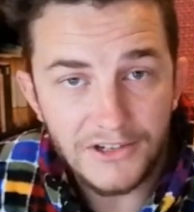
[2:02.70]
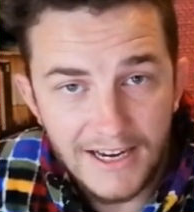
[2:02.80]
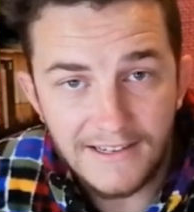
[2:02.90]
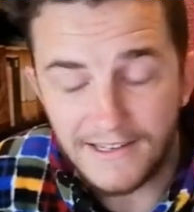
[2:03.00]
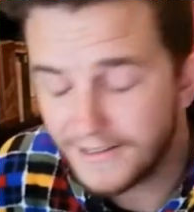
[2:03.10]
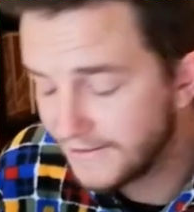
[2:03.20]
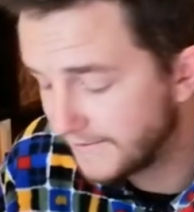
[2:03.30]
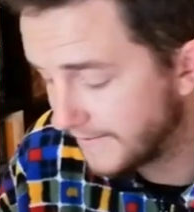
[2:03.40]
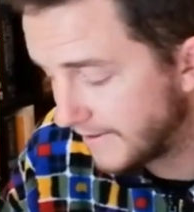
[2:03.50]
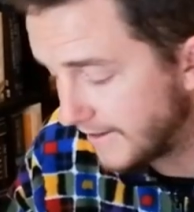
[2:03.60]
Jesus,
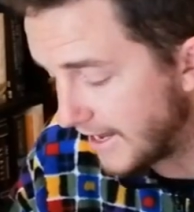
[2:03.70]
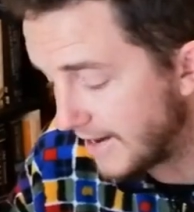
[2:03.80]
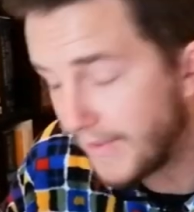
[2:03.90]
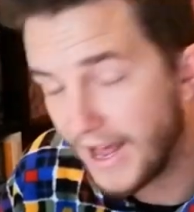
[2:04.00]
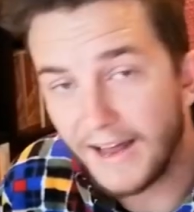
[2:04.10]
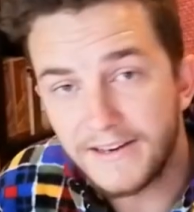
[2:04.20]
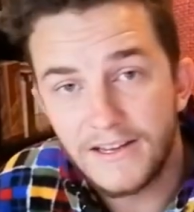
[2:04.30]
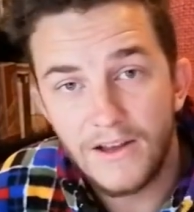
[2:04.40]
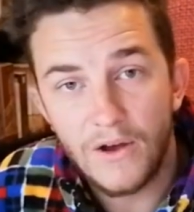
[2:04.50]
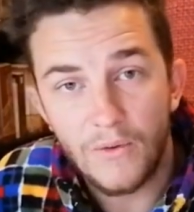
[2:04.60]
and about
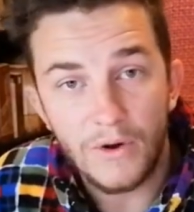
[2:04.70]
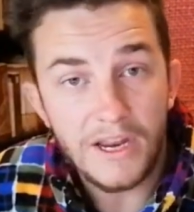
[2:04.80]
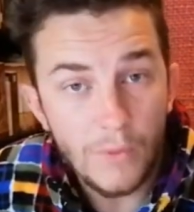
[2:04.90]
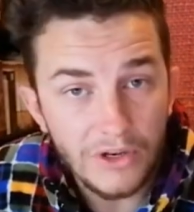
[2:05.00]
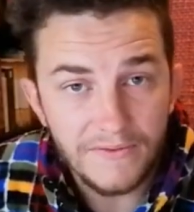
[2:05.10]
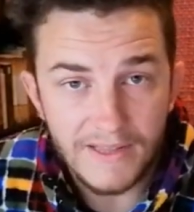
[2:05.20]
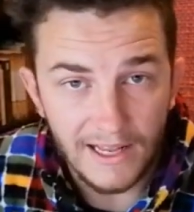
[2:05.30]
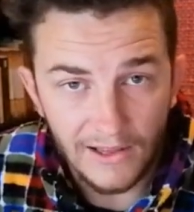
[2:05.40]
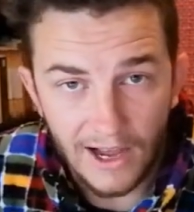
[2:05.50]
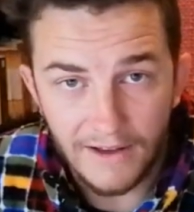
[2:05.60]
what he wants for their
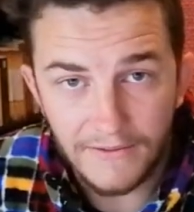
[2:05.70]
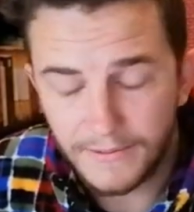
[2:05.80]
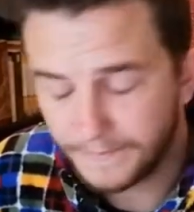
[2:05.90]
lives.